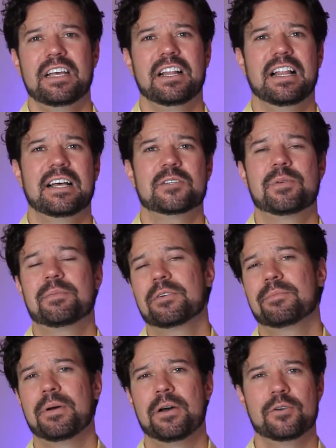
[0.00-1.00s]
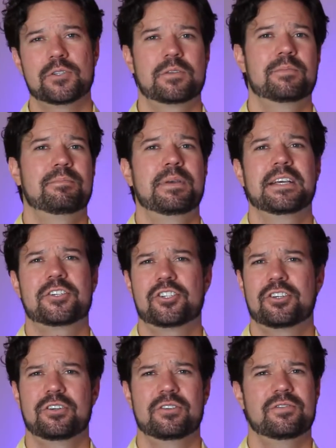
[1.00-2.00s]
It allows people to post
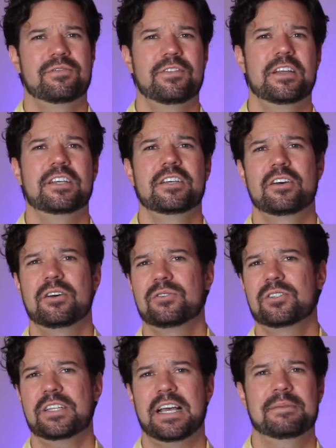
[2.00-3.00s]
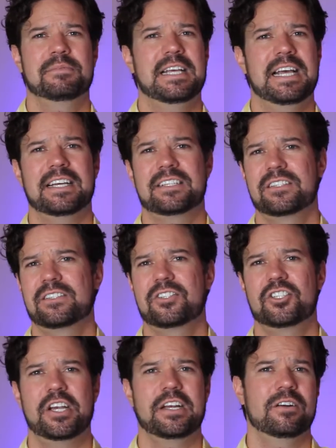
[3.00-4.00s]
pictures, videos, type texts,
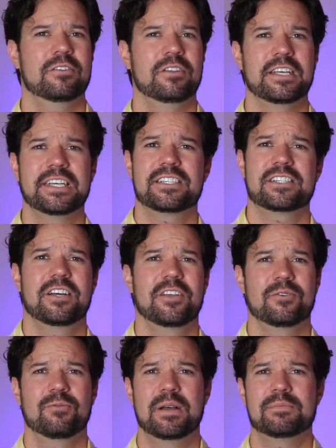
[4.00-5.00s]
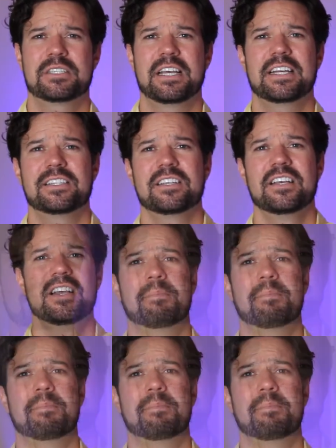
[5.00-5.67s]
share links to other websites.